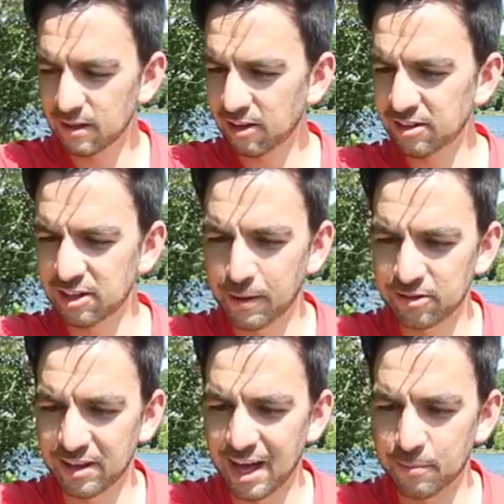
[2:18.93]
Guess it
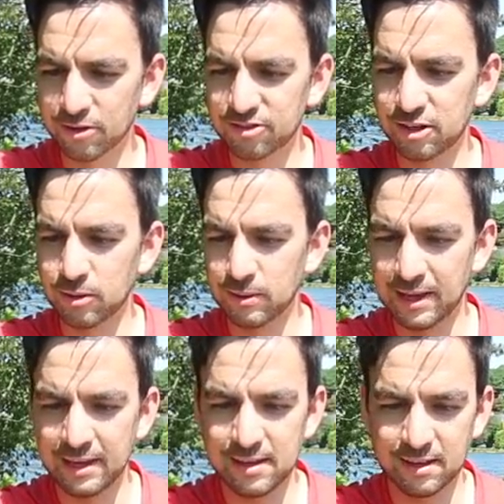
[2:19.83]
depends on how much you
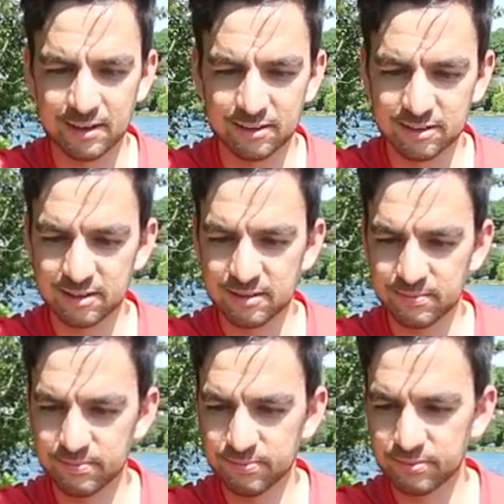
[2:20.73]
eat and
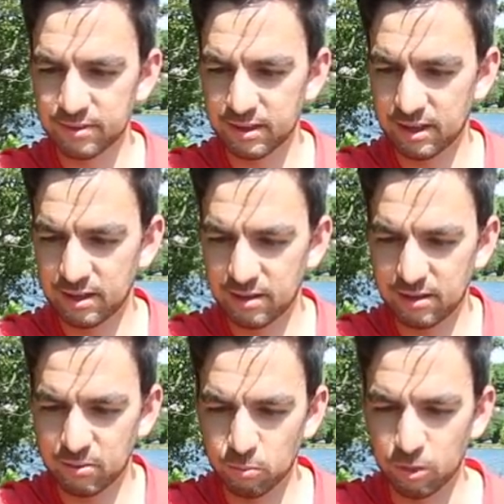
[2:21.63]

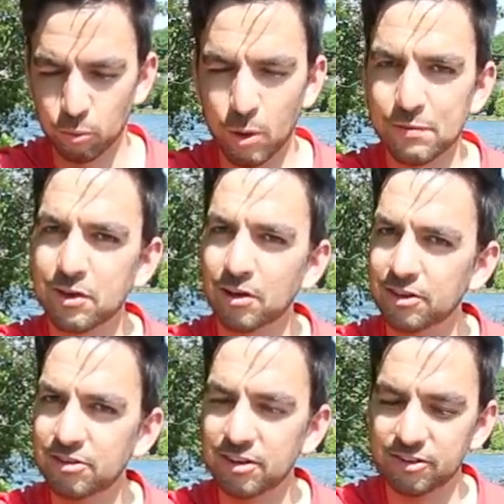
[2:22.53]
what the weather
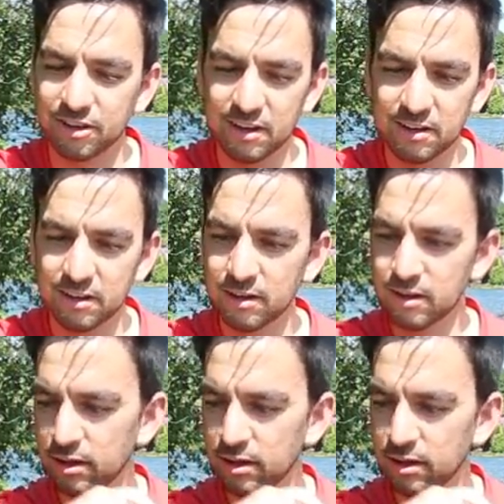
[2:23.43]
conditions are like.